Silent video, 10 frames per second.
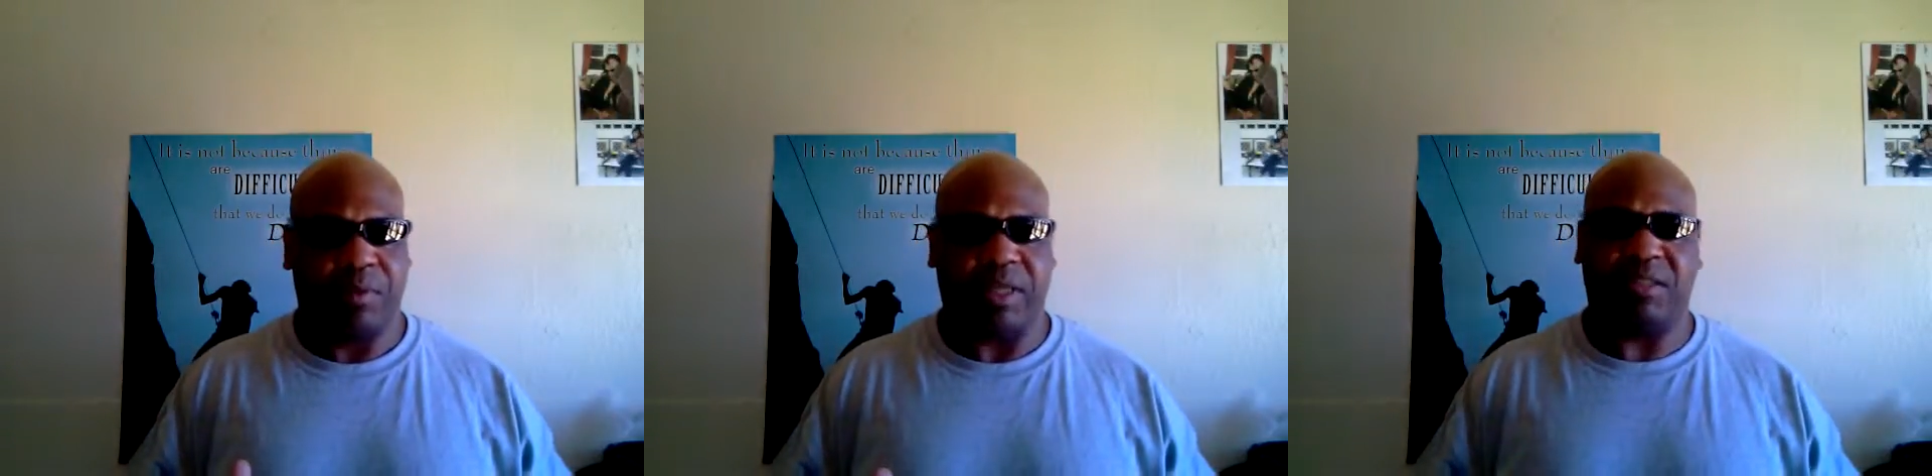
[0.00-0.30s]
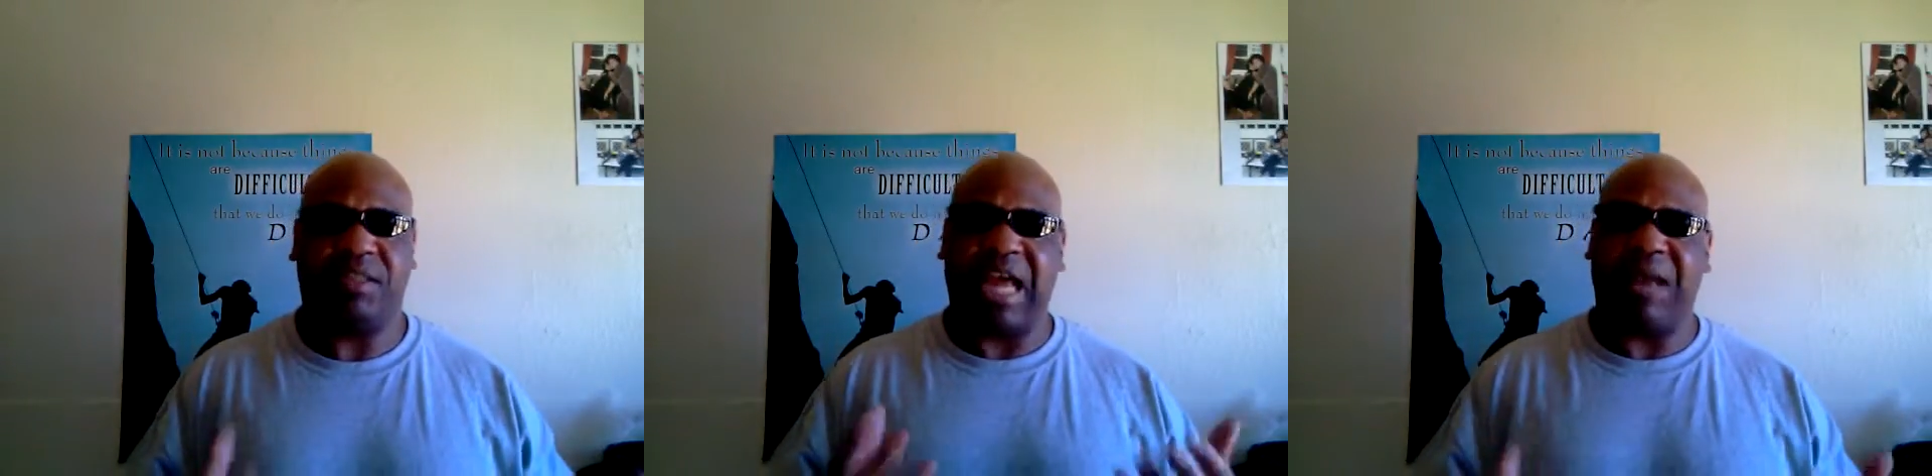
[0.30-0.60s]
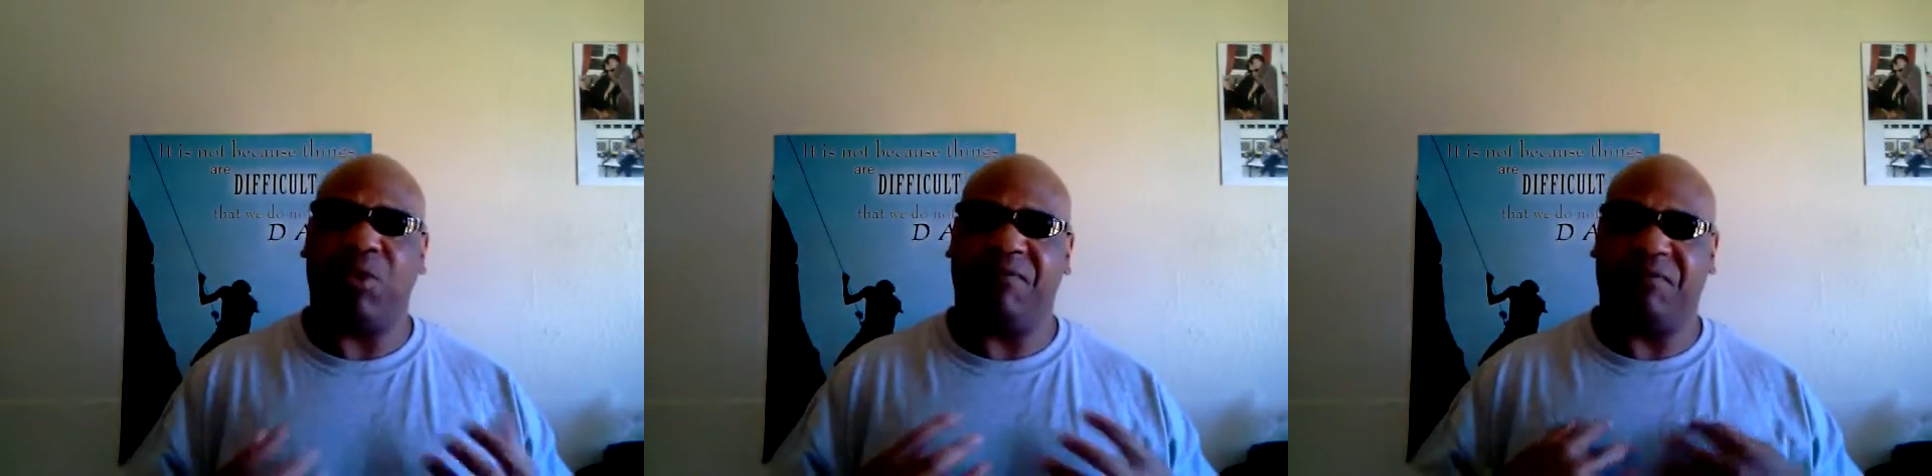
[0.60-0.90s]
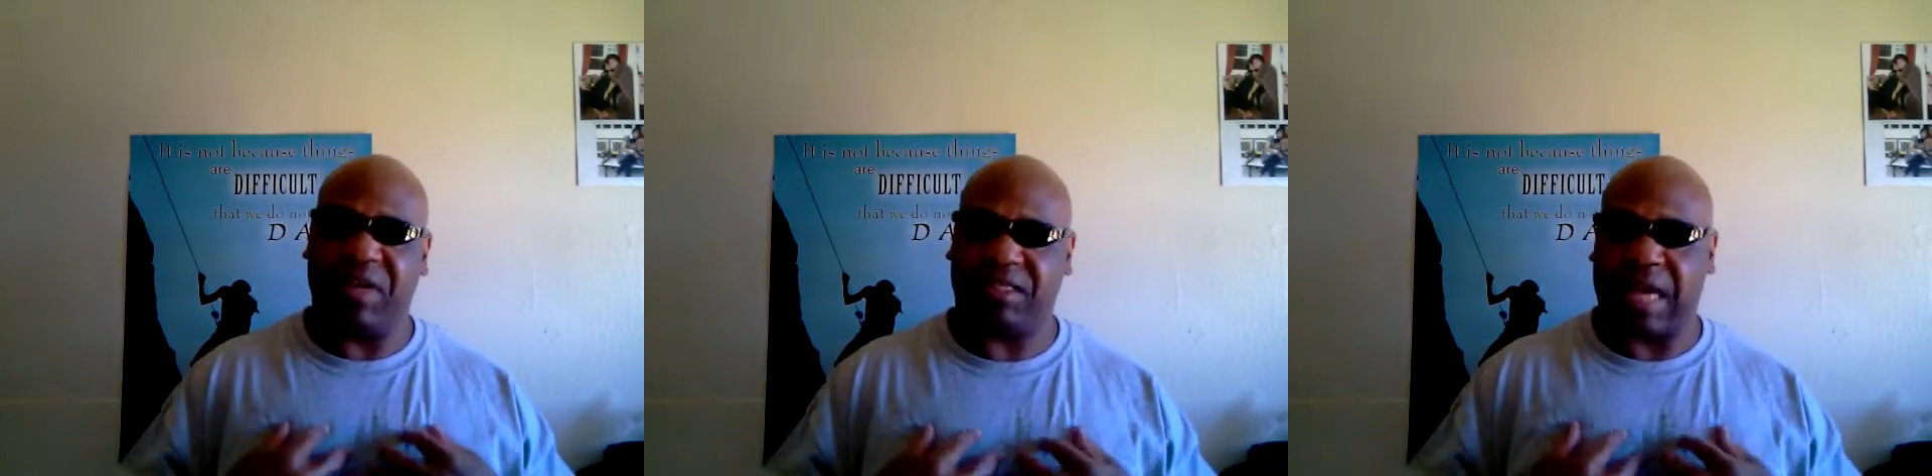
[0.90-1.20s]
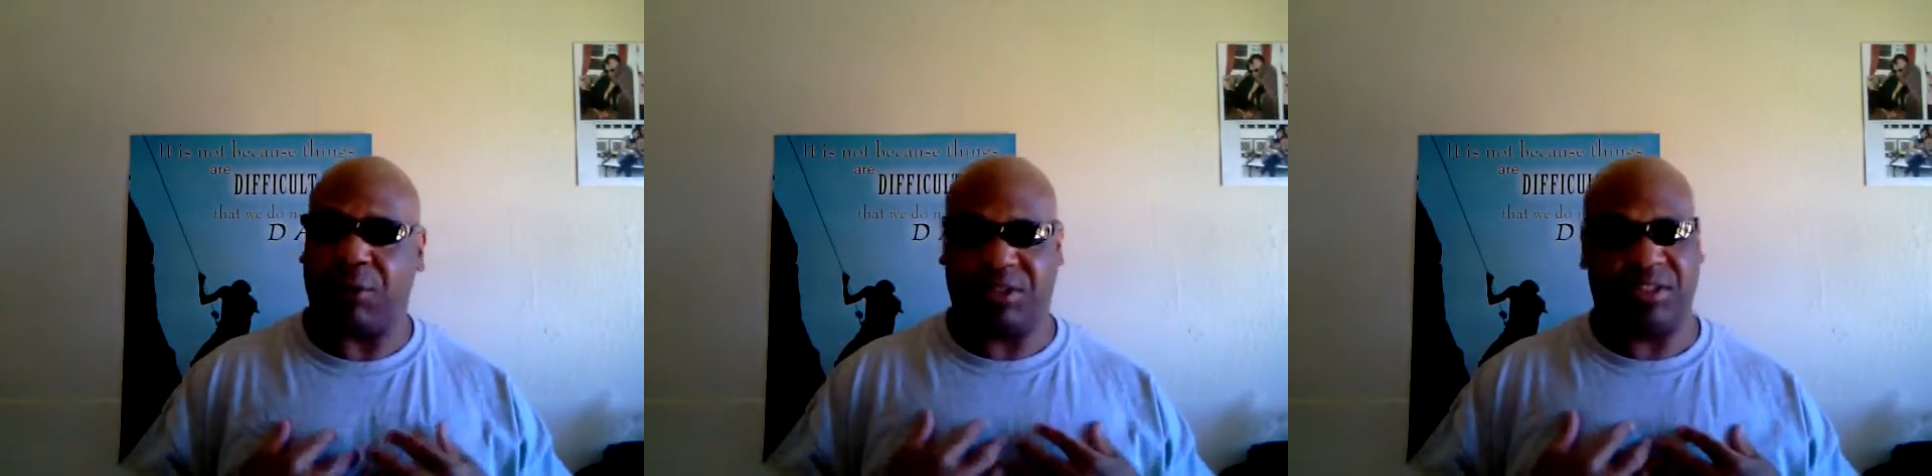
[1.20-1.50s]
It's time we fix
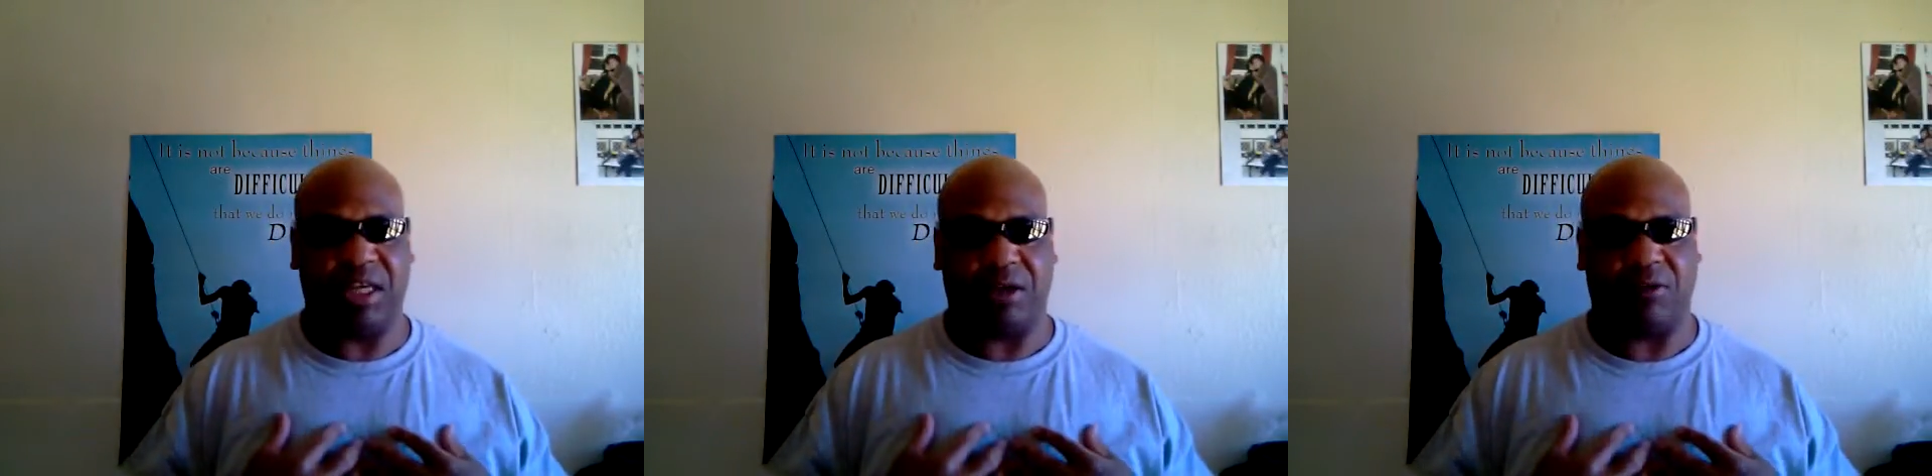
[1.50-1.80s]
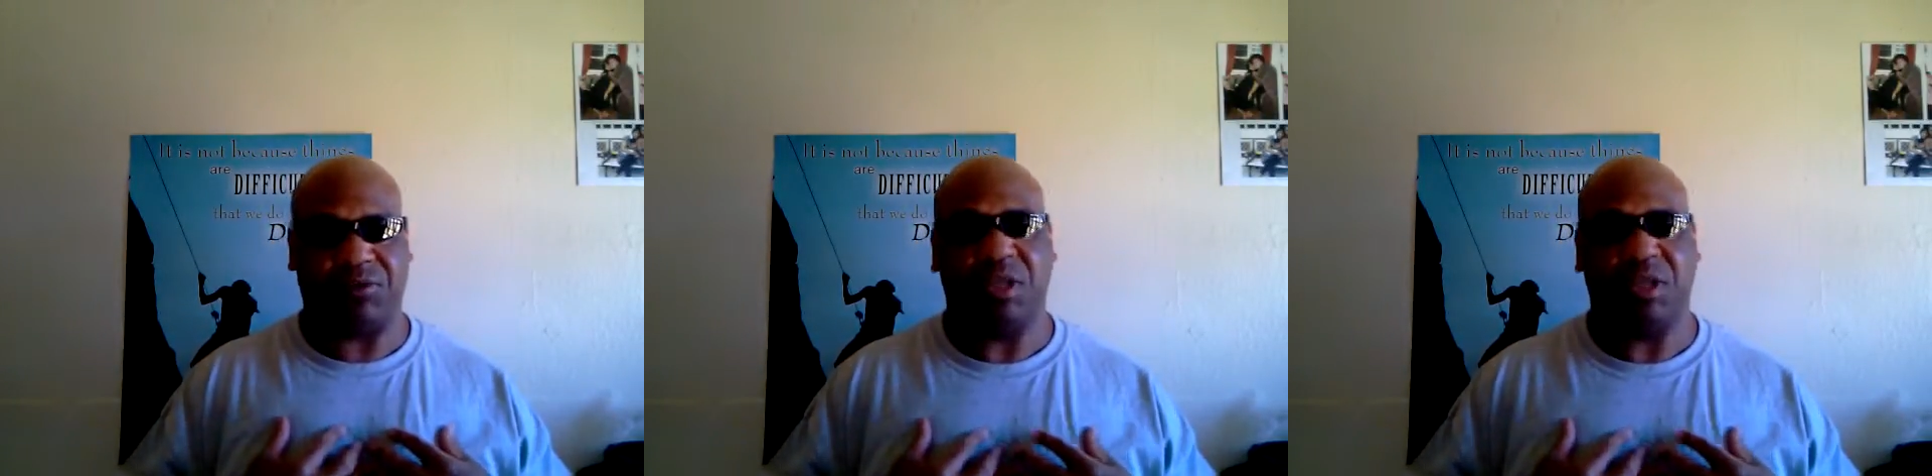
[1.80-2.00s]
ourselves.